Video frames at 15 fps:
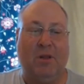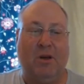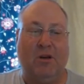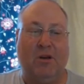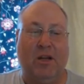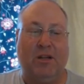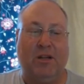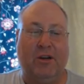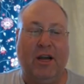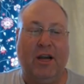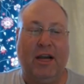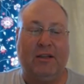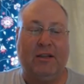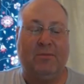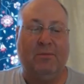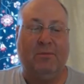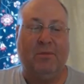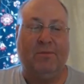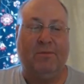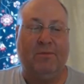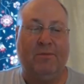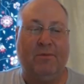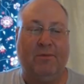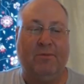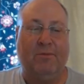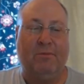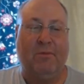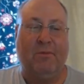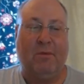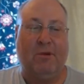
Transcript: ass mummery.